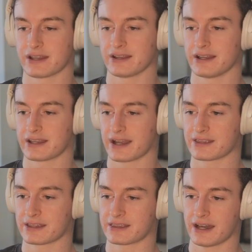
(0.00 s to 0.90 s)
Like I
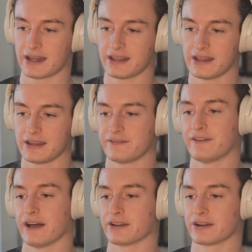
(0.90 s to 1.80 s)
think that
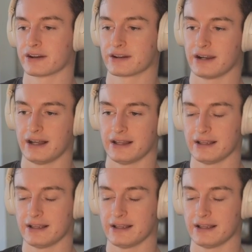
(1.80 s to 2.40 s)
failure,